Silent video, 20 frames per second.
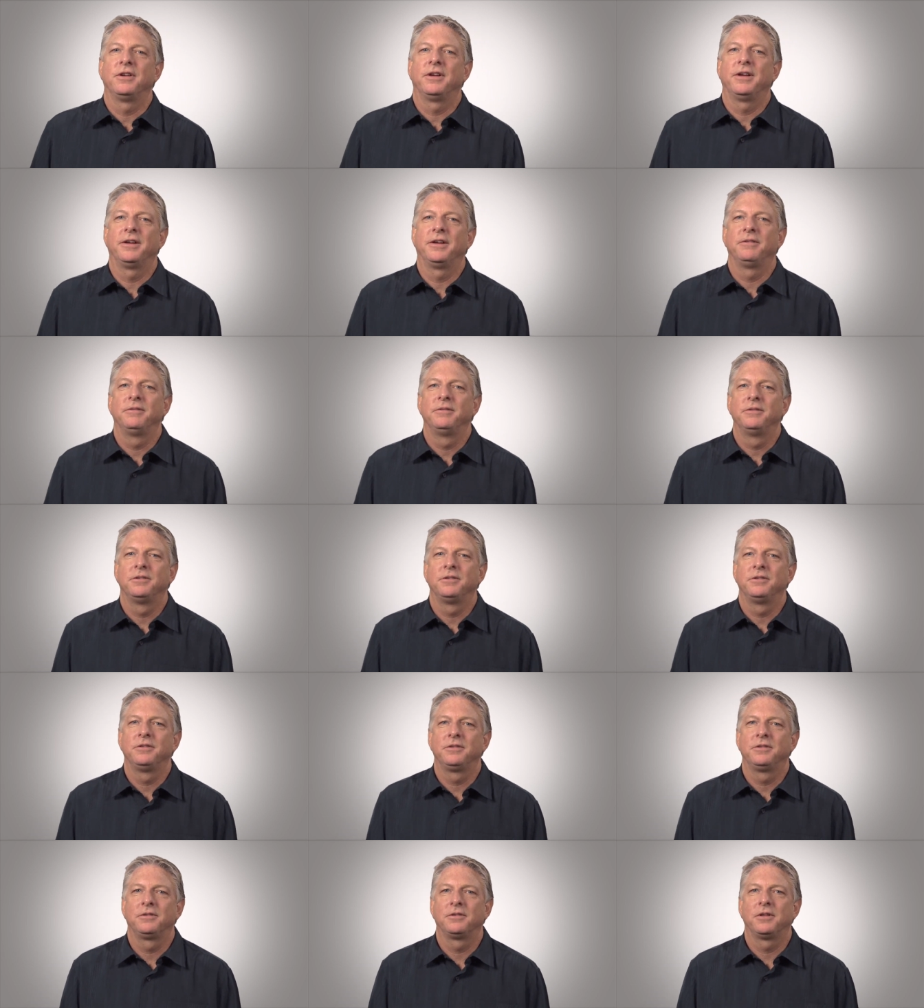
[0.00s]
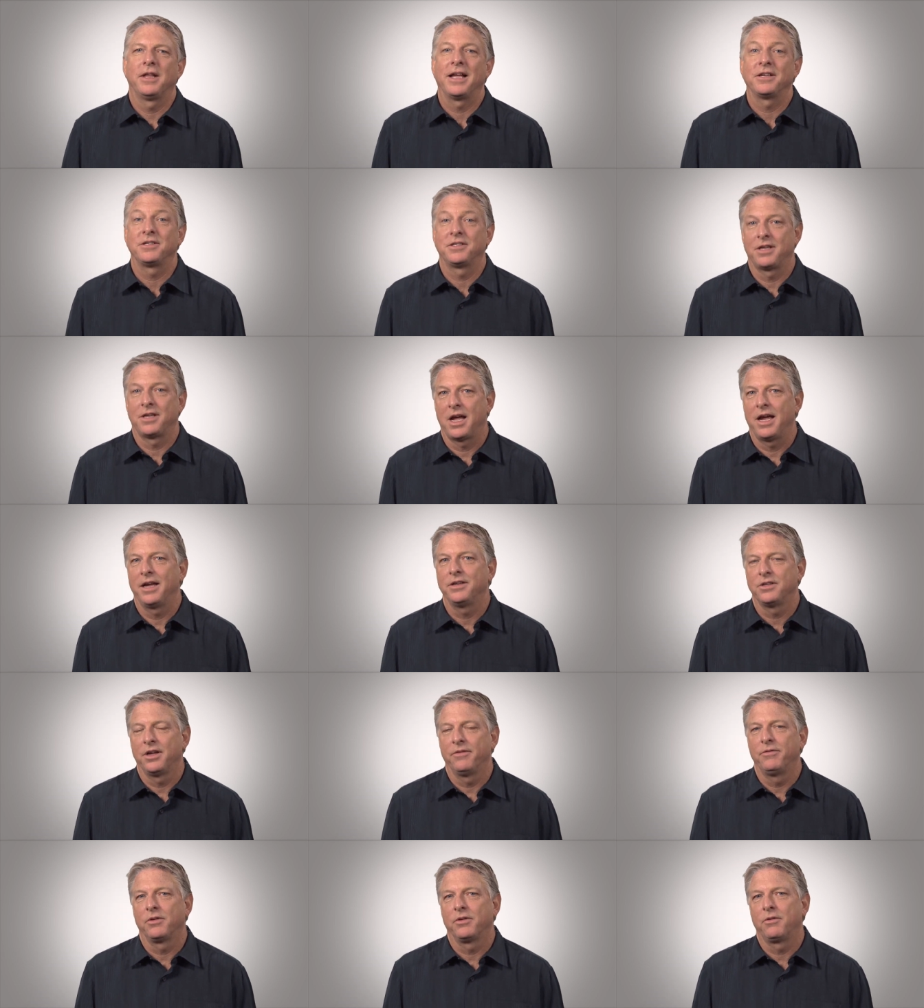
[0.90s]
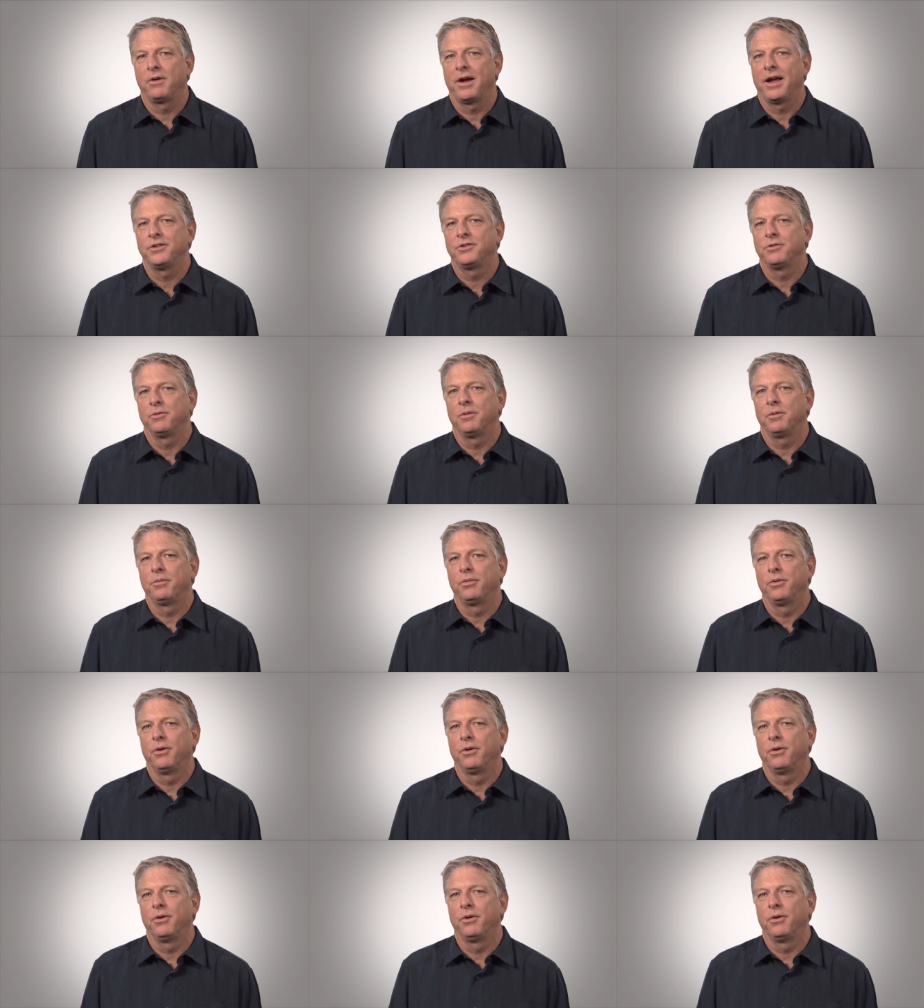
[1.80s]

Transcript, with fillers: uh, class size of a graduate